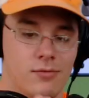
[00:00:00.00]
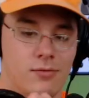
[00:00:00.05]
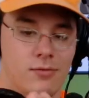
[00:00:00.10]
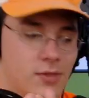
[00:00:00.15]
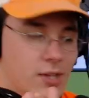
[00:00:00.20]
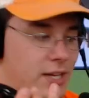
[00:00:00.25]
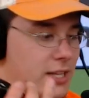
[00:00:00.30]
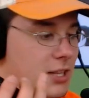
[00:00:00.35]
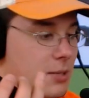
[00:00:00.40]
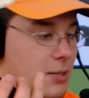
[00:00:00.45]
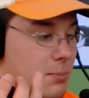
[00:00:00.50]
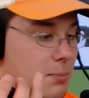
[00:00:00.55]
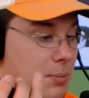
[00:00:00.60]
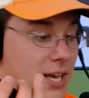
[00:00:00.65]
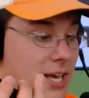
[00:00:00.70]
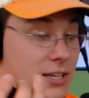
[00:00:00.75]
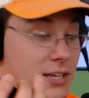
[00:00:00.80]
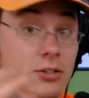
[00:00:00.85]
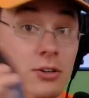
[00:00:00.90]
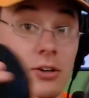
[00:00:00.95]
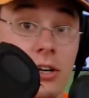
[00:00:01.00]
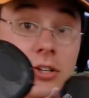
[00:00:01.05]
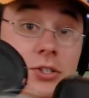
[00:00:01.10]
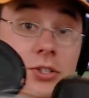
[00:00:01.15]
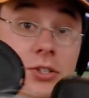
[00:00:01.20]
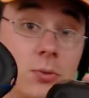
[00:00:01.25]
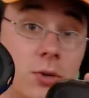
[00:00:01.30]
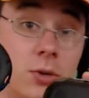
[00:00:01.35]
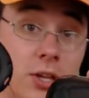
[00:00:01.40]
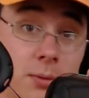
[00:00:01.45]
I think the backs are
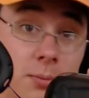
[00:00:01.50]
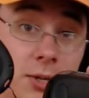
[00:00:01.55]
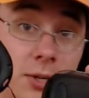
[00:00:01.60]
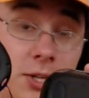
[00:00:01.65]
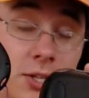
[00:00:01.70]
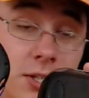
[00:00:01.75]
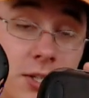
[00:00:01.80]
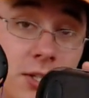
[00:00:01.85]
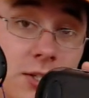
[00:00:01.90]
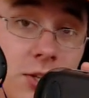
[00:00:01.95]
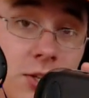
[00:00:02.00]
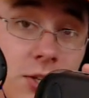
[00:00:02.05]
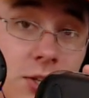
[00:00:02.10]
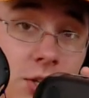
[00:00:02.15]
also one of the biggest things to change.